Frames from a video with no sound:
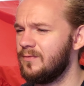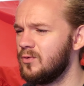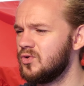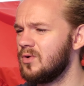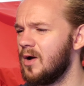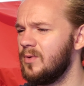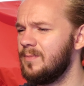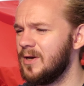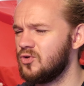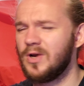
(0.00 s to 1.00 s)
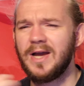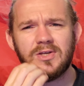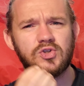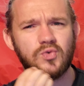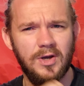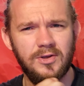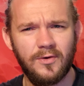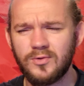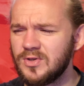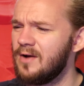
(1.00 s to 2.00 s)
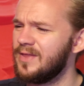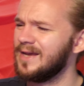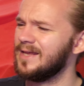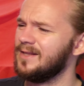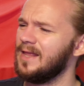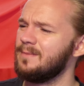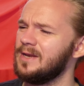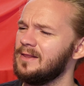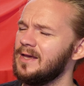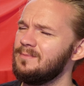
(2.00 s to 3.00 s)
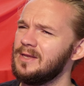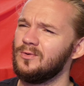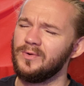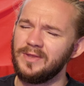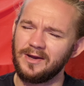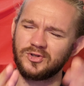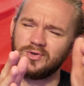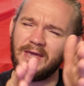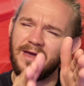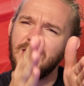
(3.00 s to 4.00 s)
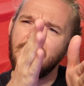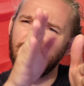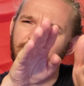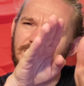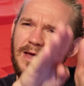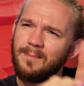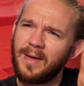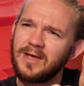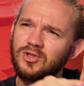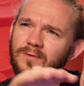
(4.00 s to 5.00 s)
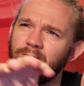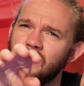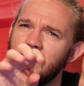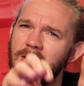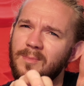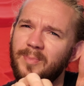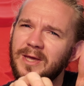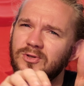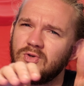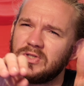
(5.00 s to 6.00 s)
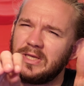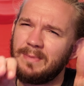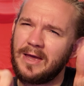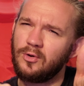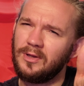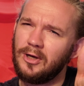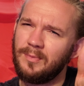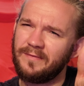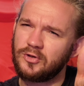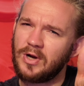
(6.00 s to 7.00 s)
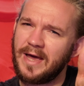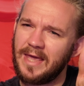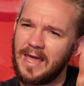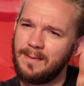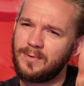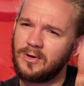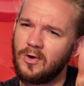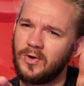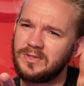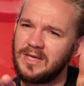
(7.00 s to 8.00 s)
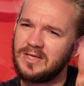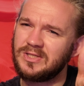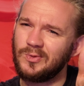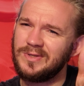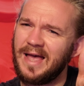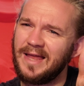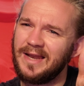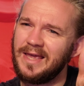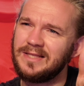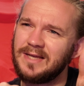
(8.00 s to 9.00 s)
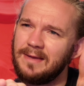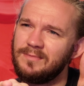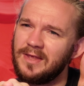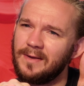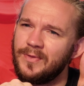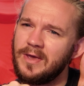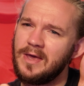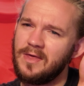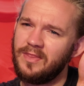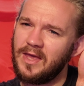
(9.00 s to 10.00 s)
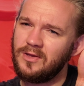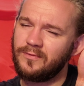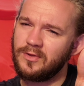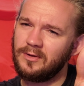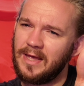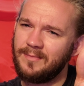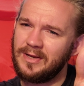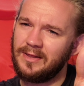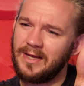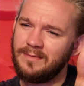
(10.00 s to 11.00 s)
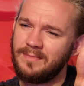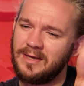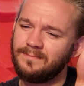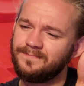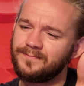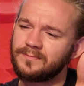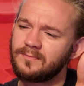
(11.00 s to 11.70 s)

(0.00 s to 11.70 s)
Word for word: but you've also got a wee bit of dryness to it, and you also have that kind of lemony-limey note there. So yeah, for me, passion fruit, big juicy mango, a little bit of a dry apricot-y, sultana-y type thing. Then you've got the lemony-limey